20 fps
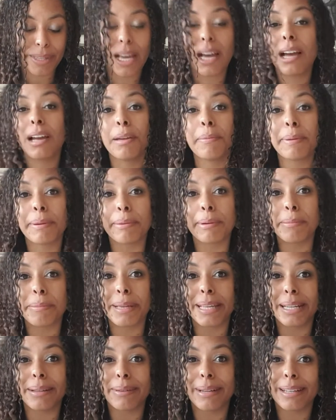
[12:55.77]
I hope it will
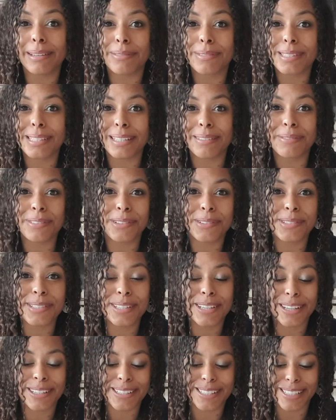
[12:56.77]
be anyway, obviously I've not
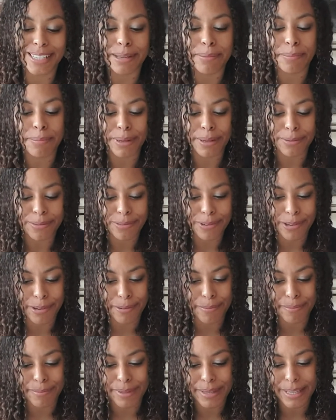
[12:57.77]
started it, but
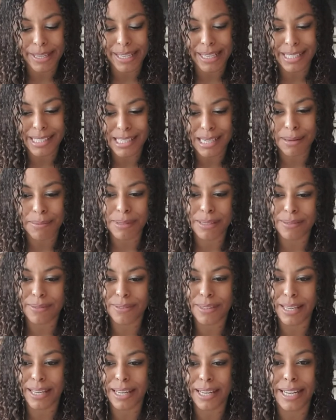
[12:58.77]
from in terms
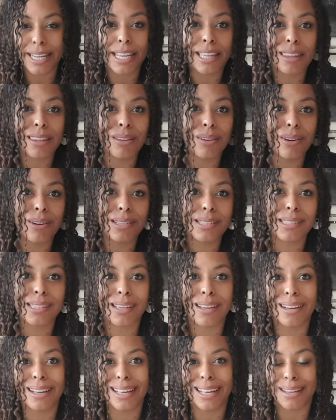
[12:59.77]
of their ethos,
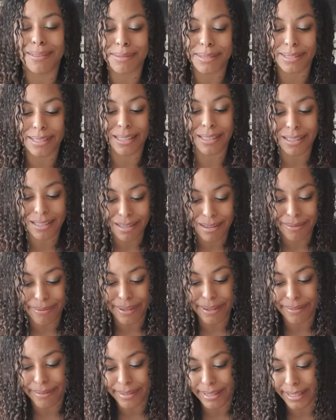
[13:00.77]
I absolutely love
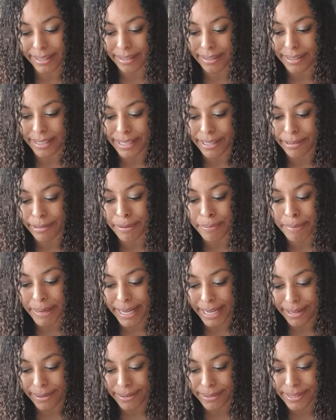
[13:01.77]
everything that they are
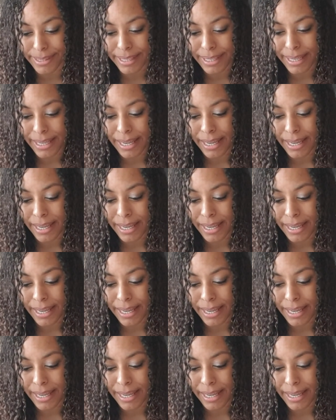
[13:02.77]
about.